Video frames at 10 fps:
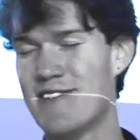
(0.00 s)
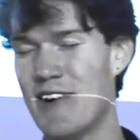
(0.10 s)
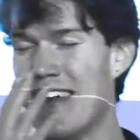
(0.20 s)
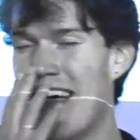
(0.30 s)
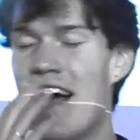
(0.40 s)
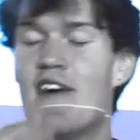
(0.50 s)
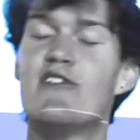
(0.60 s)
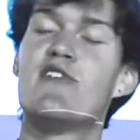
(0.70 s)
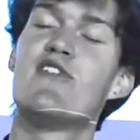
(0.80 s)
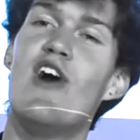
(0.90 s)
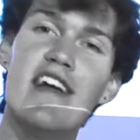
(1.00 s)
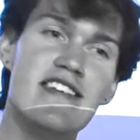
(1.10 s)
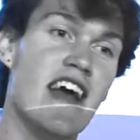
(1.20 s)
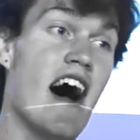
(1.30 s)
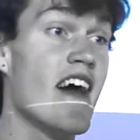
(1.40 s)
sorry, to fly to
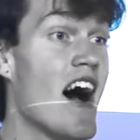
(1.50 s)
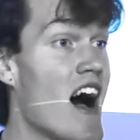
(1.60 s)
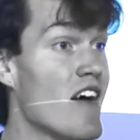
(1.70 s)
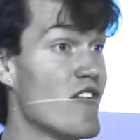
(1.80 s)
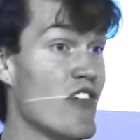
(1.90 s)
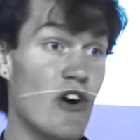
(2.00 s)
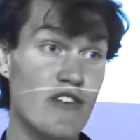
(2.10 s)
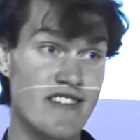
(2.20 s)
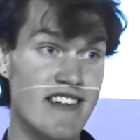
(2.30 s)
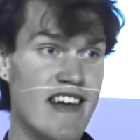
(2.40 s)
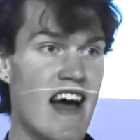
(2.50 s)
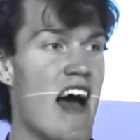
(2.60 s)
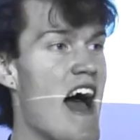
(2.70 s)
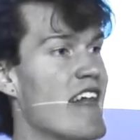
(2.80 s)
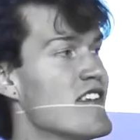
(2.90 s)
the other half of the continent
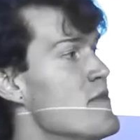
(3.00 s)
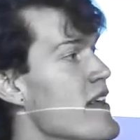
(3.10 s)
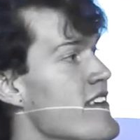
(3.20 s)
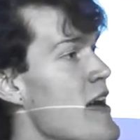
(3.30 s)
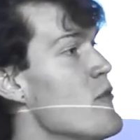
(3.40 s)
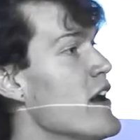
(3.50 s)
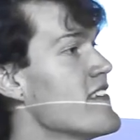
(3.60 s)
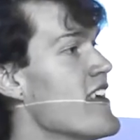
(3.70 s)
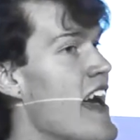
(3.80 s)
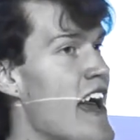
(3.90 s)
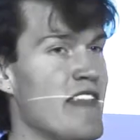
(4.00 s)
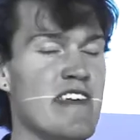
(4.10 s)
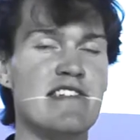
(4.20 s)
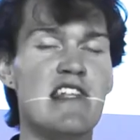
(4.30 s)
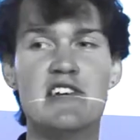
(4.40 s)
and to spend 10 weeks there in
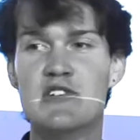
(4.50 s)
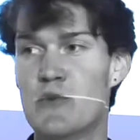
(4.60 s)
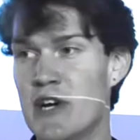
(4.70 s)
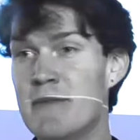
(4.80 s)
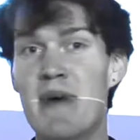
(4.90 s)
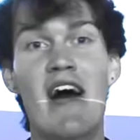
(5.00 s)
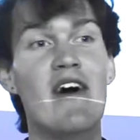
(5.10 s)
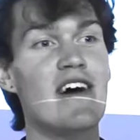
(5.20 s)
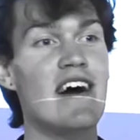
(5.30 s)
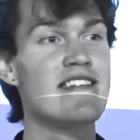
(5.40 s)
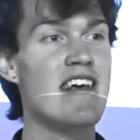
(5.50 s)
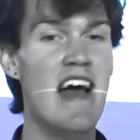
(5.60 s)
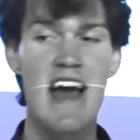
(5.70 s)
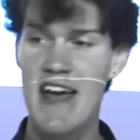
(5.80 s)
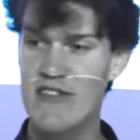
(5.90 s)
this lush green paradise
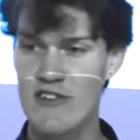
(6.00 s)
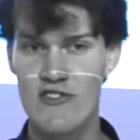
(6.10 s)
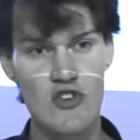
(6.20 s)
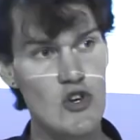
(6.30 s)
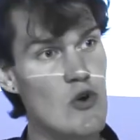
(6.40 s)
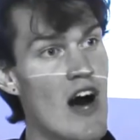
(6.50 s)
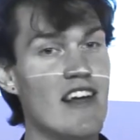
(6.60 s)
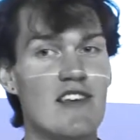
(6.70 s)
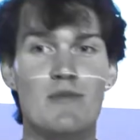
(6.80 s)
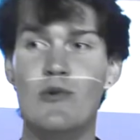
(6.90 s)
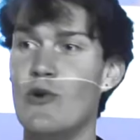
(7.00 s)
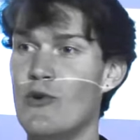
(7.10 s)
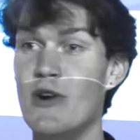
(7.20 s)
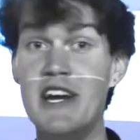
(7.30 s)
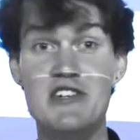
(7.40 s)
in this new
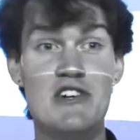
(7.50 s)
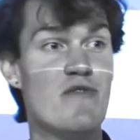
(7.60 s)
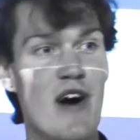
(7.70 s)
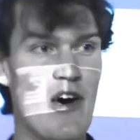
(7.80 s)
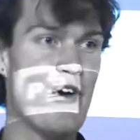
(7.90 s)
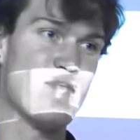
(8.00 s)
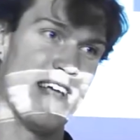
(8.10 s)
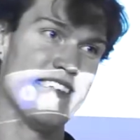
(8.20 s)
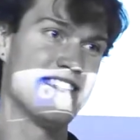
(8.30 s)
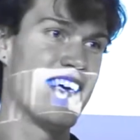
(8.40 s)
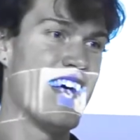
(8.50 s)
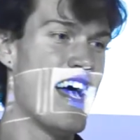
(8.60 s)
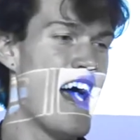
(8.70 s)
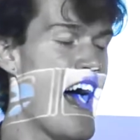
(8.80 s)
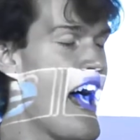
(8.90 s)
unexplored region of my homeland.
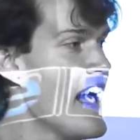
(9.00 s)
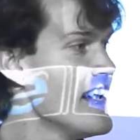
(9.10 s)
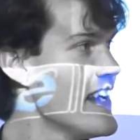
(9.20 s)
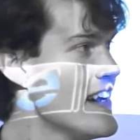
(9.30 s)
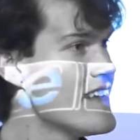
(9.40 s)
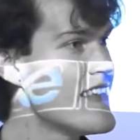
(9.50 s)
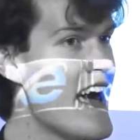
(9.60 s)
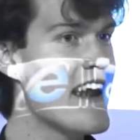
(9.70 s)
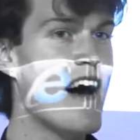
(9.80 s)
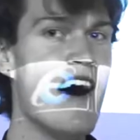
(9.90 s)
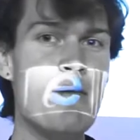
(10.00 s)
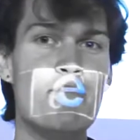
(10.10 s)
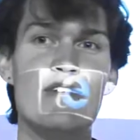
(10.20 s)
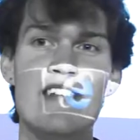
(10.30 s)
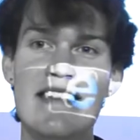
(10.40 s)
And it is there that I am
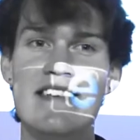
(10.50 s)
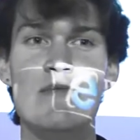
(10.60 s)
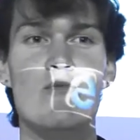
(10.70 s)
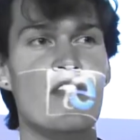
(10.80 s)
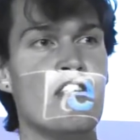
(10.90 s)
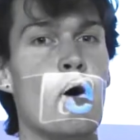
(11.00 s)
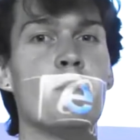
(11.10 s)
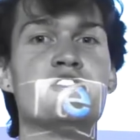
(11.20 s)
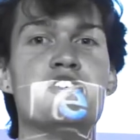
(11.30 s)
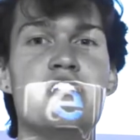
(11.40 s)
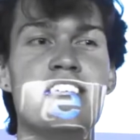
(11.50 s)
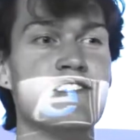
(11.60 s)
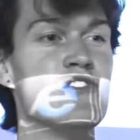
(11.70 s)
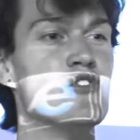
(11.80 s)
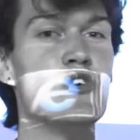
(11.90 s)
presented with the opportunity
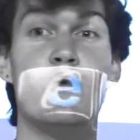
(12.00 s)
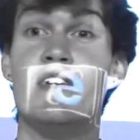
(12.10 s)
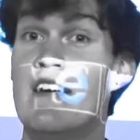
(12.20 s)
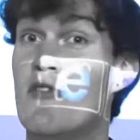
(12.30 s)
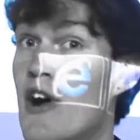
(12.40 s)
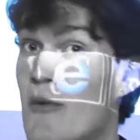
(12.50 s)
to do whatever I